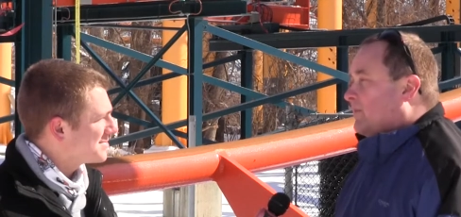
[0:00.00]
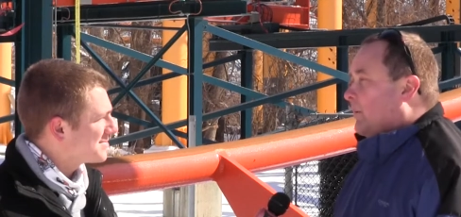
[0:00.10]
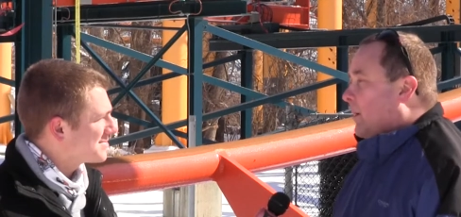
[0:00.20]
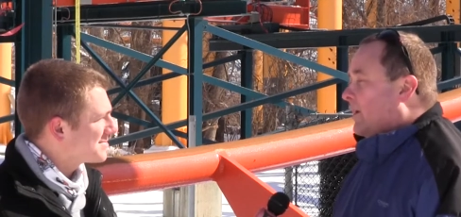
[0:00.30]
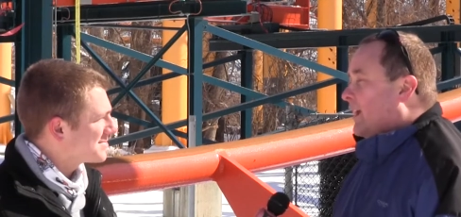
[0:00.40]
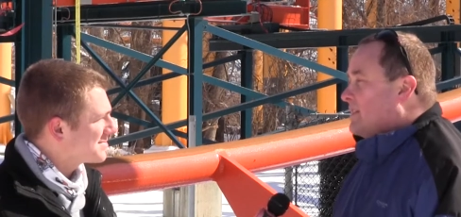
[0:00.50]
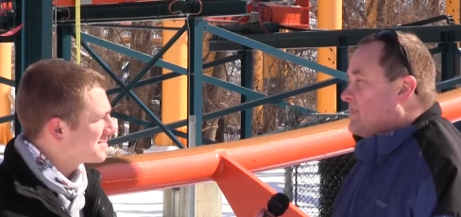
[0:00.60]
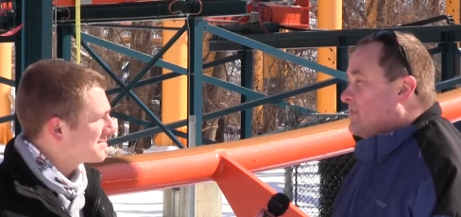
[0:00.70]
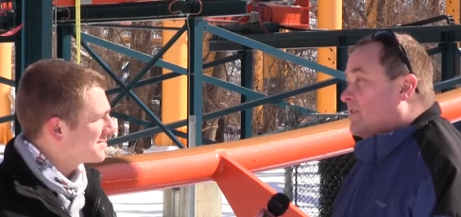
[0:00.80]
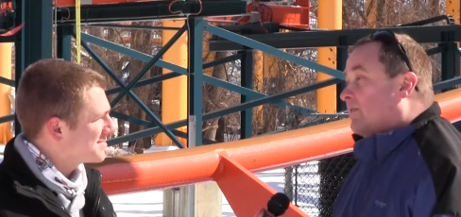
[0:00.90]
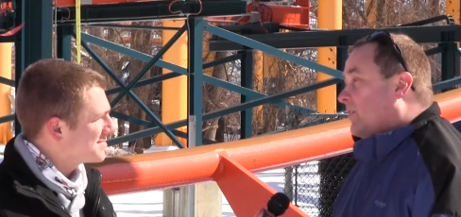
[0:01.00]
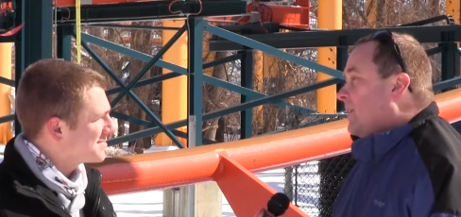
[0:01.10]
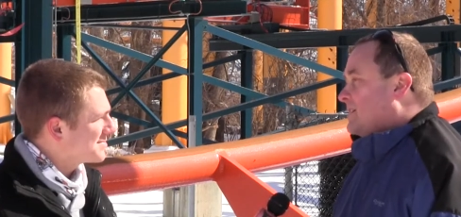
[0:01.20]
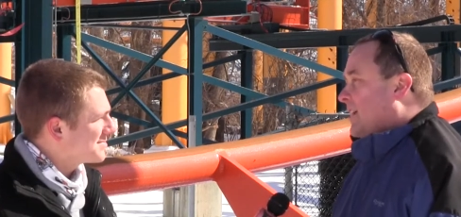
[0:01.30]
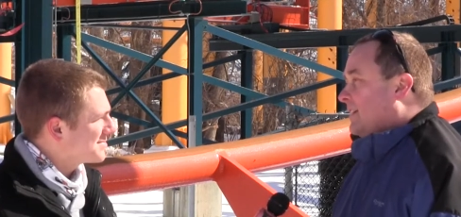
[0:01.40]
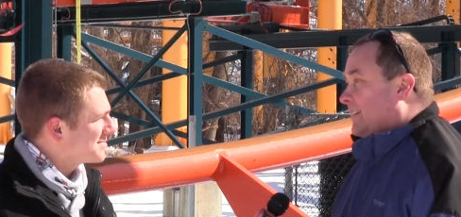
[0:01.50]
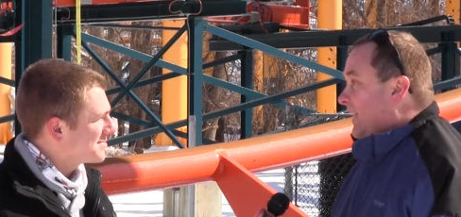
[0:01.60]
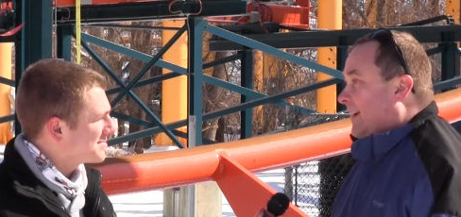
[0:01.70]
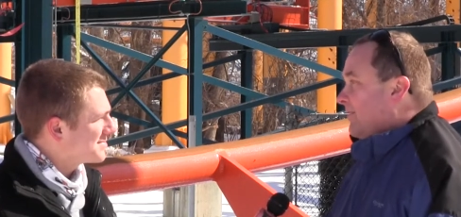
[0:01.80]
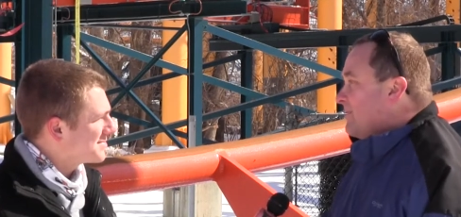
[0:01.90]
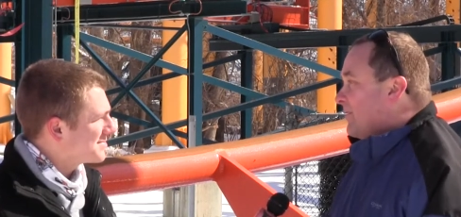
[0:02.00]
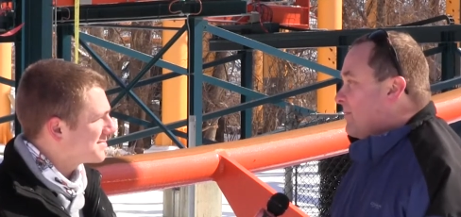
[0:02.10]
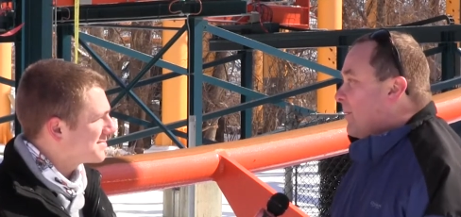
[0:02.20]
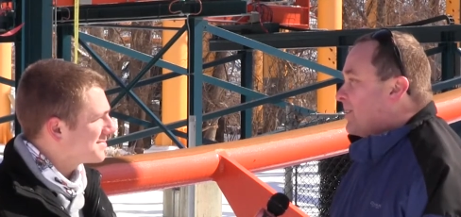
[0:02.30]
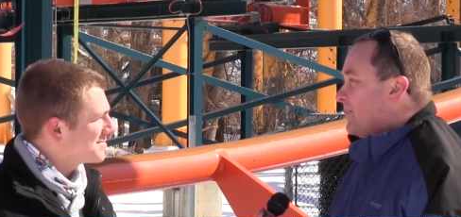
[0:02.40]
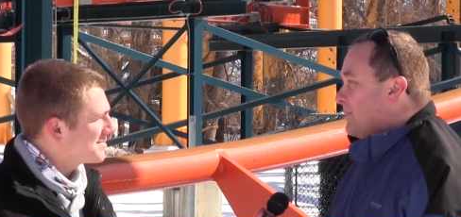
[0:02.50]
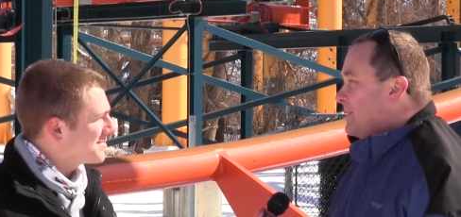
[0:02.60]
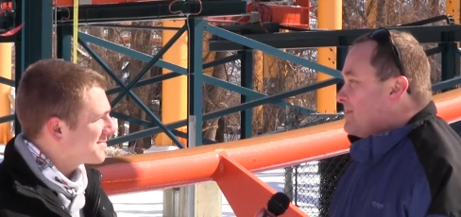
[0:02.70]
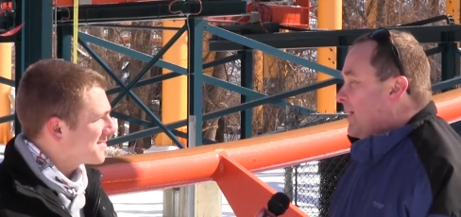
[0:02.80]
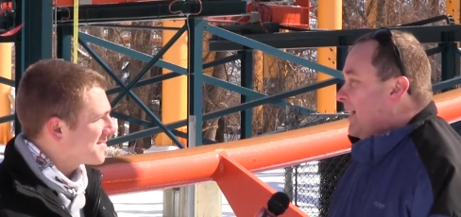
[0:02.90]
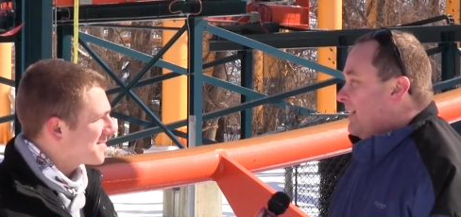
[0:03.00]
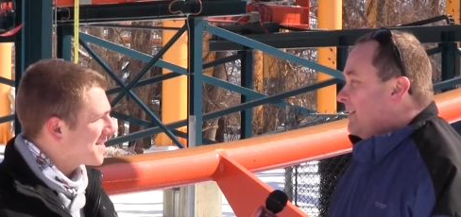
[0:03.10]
Speaker 1: from our guests is they're very excited and they can't wait for the park to open this May.